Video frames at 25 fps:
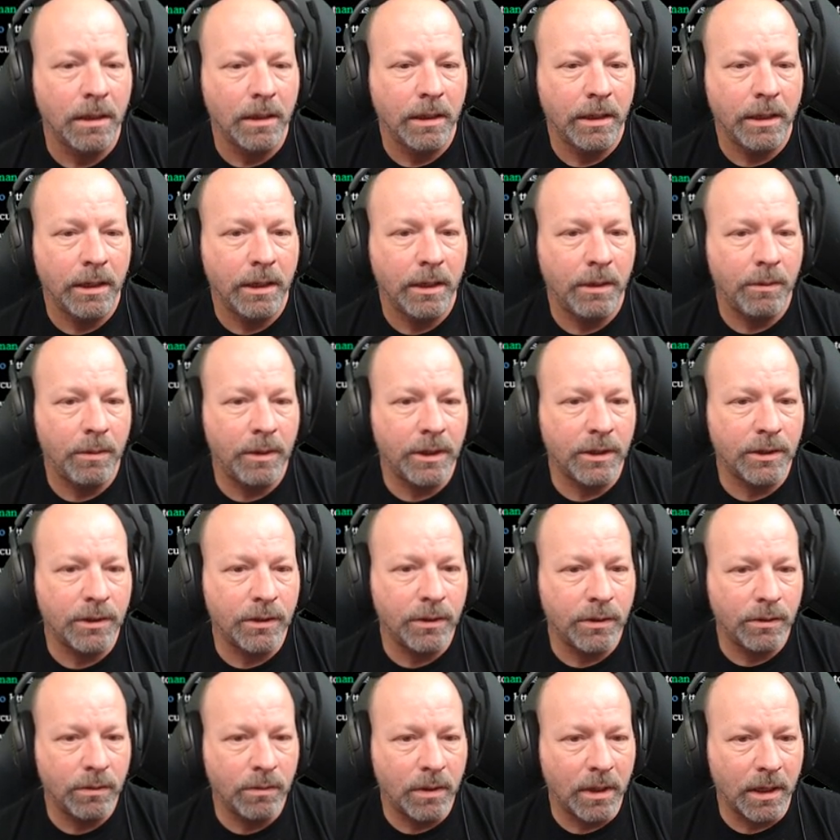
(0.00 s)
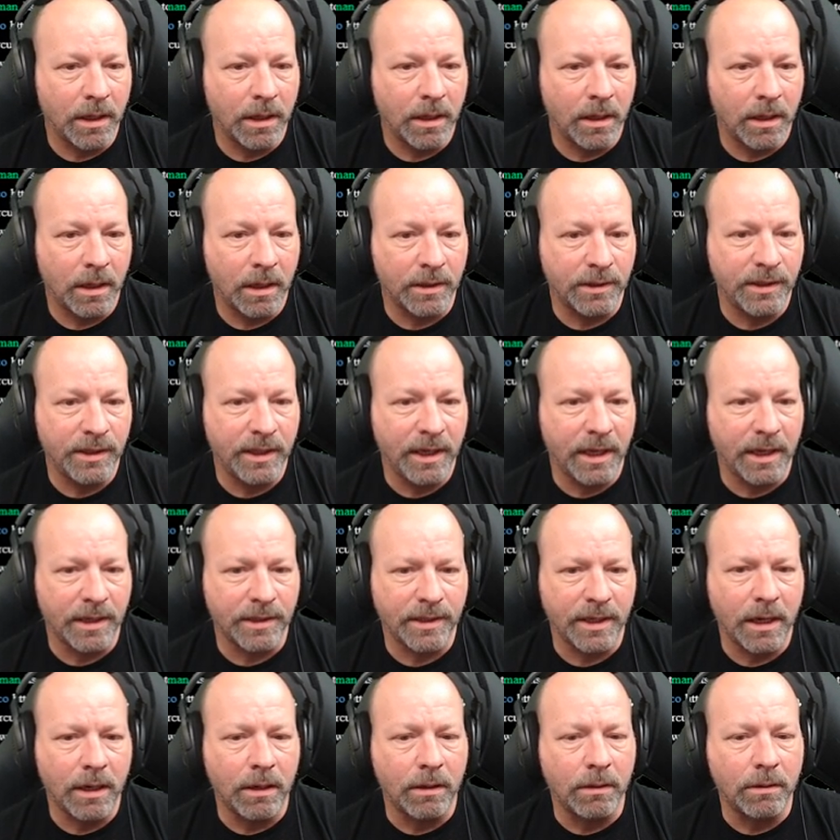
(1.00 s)
He went to uh, a
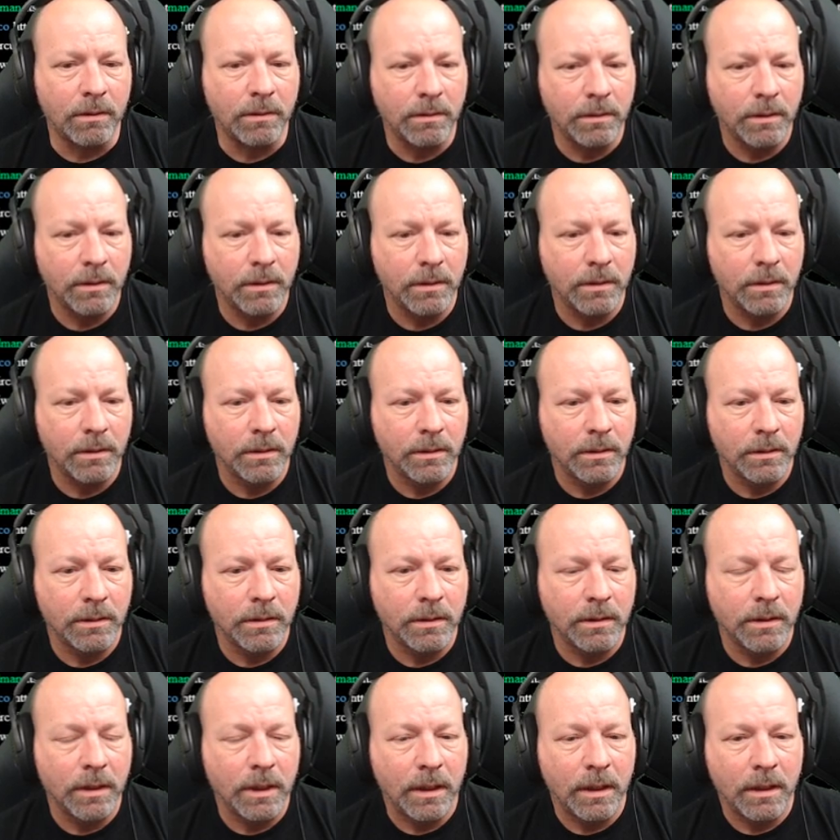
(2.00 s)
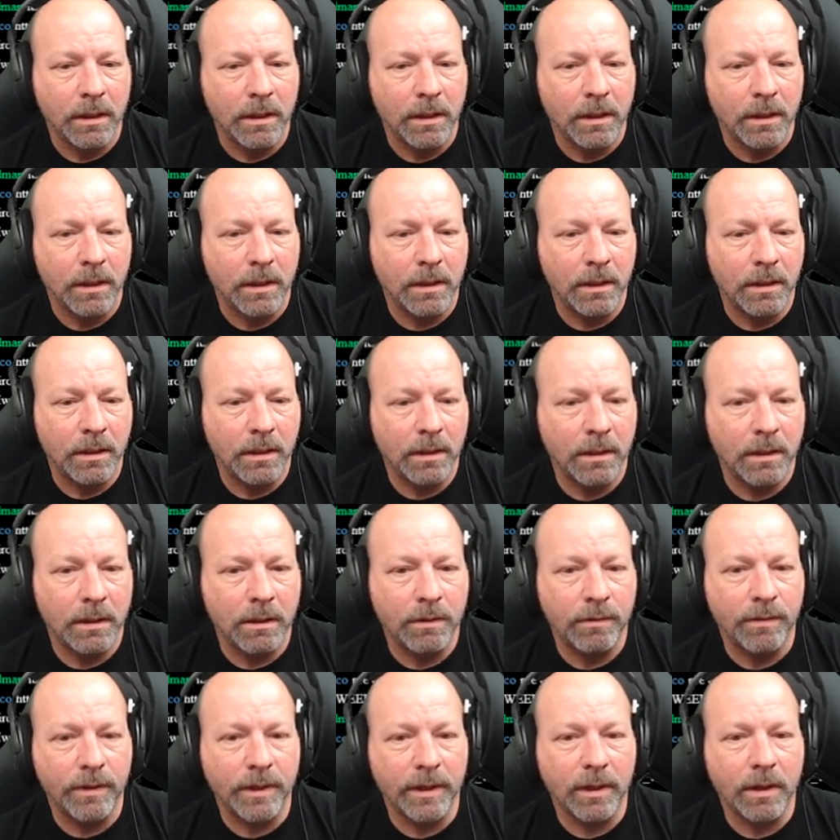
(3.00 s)
CSL. I don't know
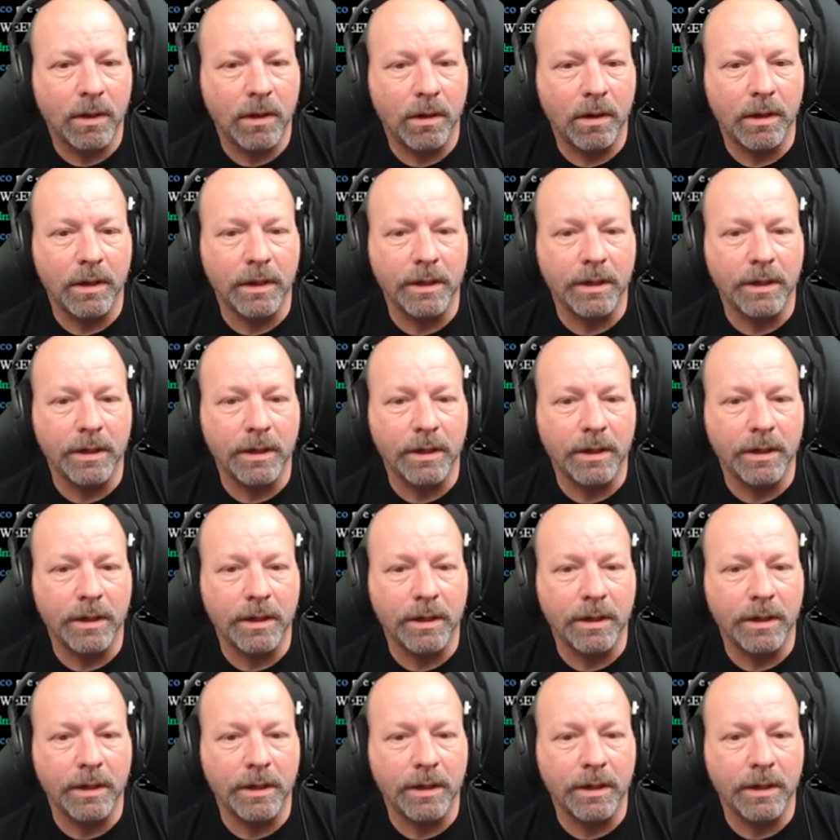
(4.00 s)
if I call it